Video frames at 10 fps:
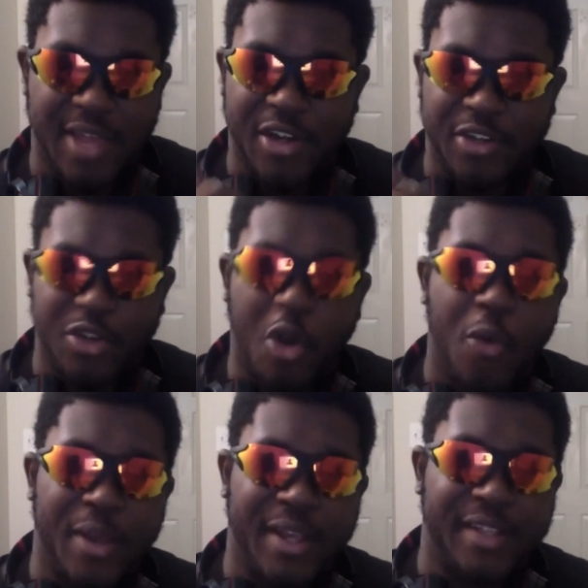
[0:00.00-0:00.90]
there's
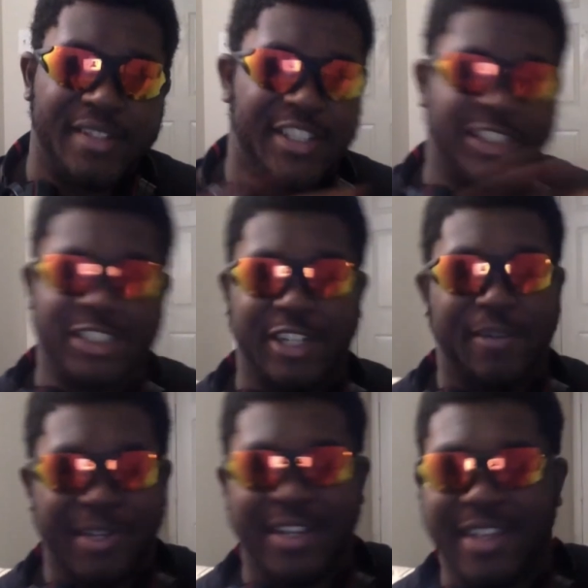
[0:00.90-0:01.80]
always a ship
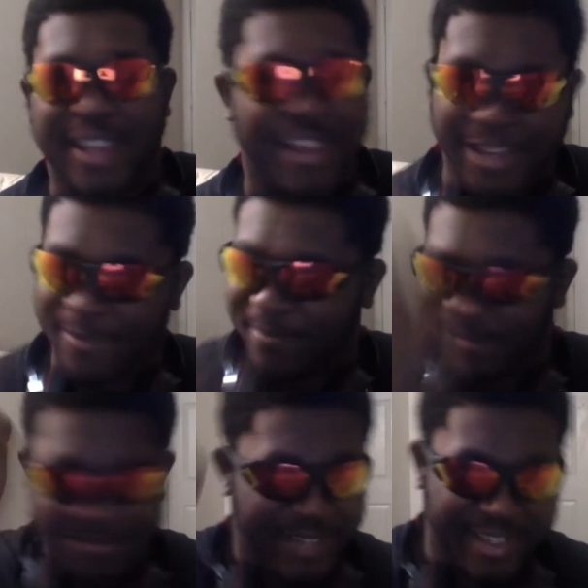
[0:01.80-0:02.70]
like
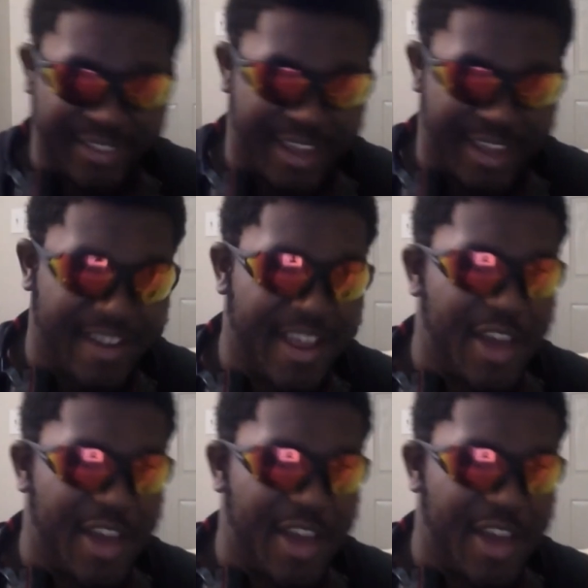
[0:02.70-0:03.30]
that.